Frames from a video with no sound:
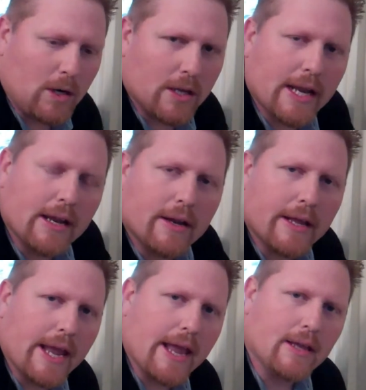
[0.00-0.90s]
looking at
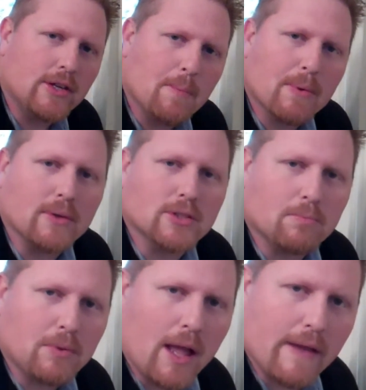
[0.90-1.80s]
a typical
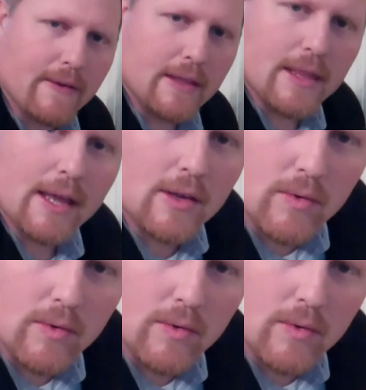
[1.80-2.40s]
supply vent that you